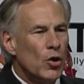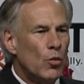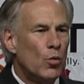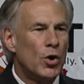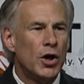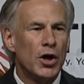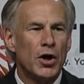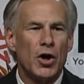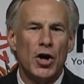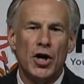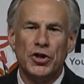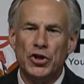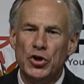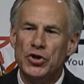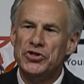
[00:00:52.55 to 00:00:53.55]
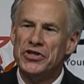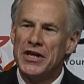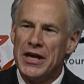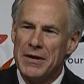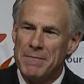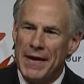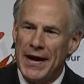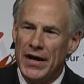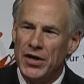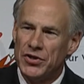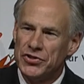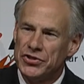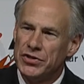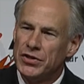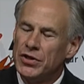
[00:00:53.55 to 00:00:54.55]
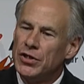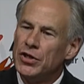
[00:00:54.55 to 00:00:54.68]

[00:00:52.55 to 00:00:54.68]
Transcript: work on using a mouse